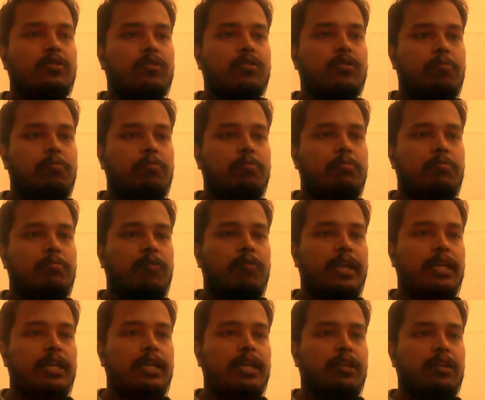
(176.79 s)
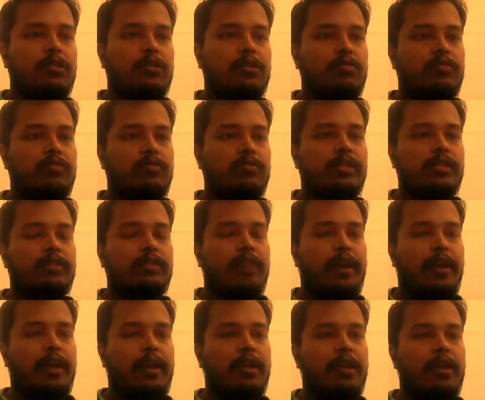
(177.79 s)
So White continues with this
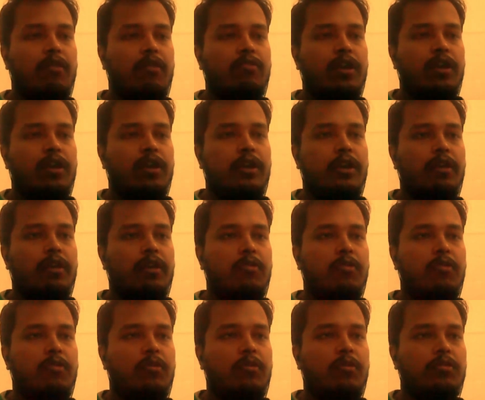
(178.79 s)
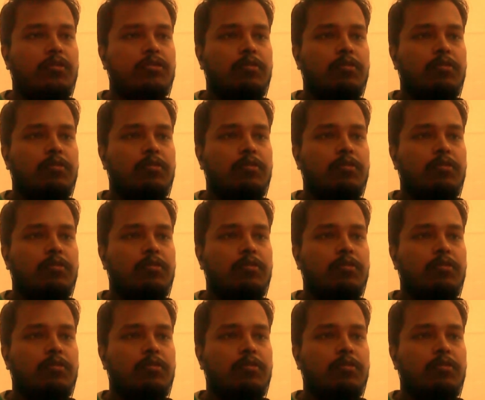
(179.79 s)
idea of a4.